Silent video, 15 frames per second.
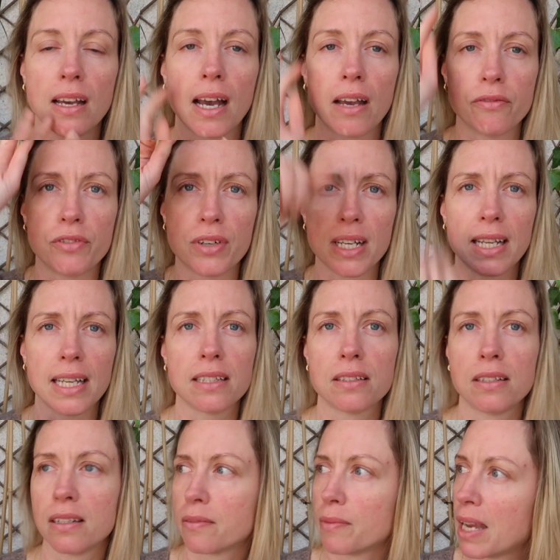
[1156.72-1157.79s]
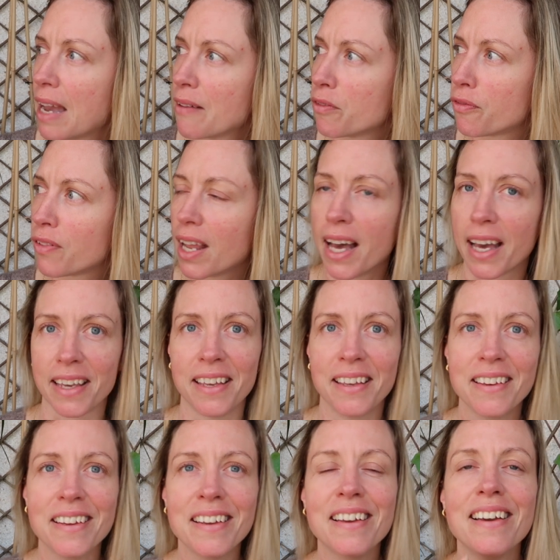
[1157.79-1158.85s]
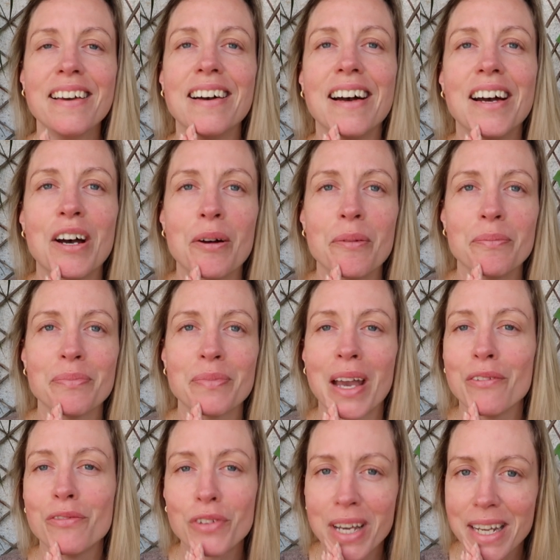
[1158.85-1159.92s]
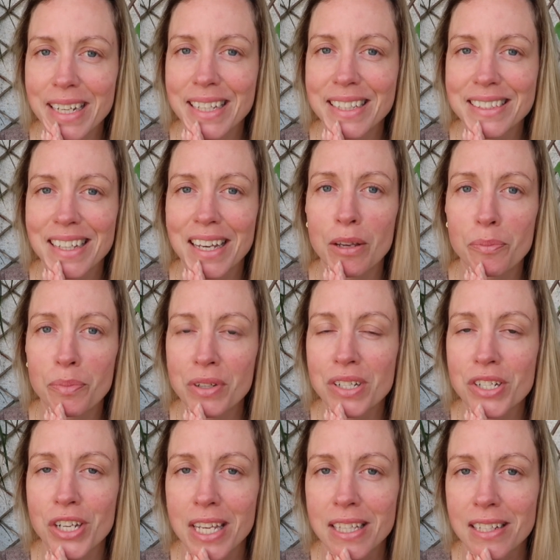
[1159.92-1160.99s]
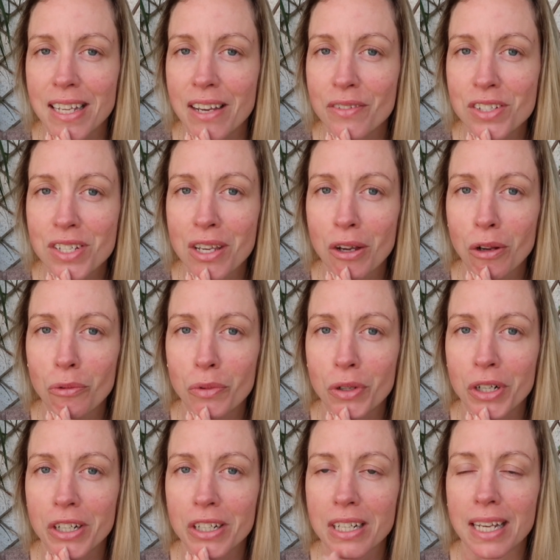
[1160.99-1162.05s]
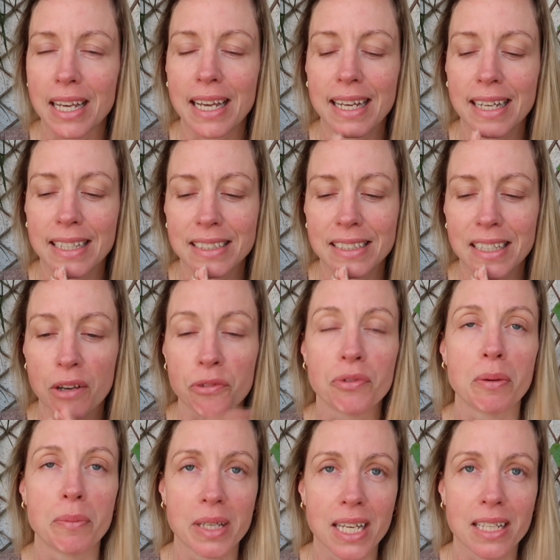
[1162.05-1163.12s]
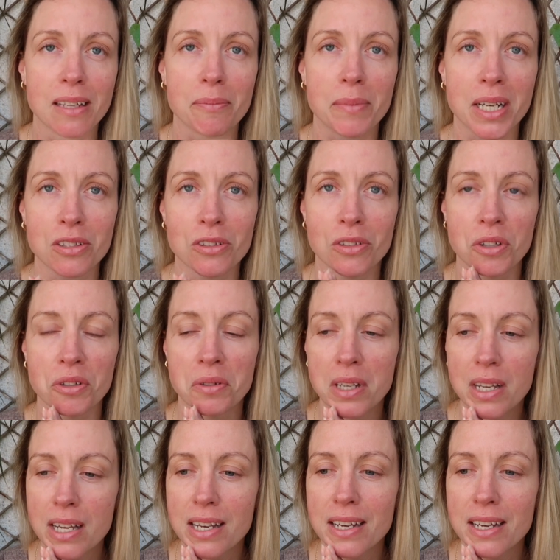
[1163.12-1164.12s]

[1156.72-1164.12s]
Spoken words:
I've read it. I have a fly. I've read it, I appreciated every single word, and I will be getting back to you.